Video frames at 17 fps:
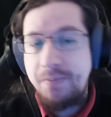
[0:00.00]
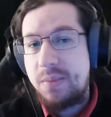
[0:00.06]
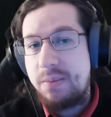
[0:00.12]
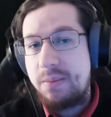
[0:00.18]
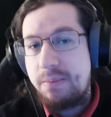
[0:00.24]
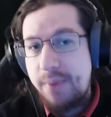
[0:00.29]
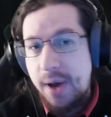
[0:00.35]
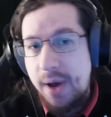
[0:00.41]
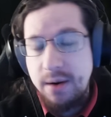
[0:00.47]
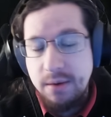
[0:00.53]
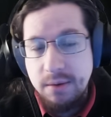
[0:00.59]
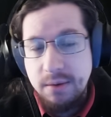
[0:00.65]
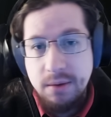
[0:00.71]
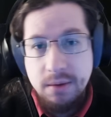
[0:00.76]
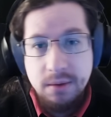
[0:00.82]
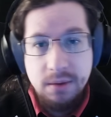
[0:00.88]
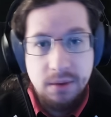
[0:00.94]
But
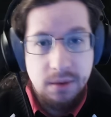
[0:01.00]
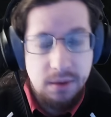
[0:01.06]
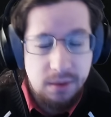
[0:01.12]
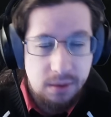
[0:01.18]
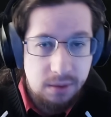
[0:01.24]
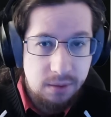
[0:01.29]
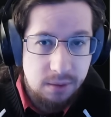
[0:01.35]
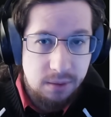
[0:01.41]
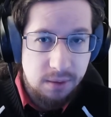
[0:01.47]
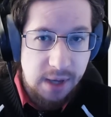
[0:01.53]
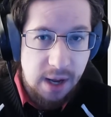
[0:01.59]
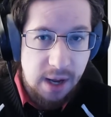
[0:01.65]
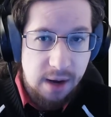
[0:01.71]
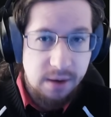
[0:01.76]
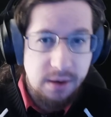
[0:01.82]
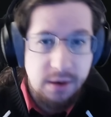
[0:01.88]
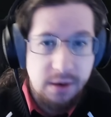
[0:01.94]
early
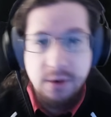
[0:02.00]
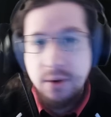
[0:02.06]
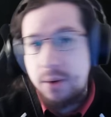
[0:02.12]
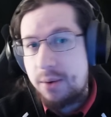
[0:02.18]
on, you'd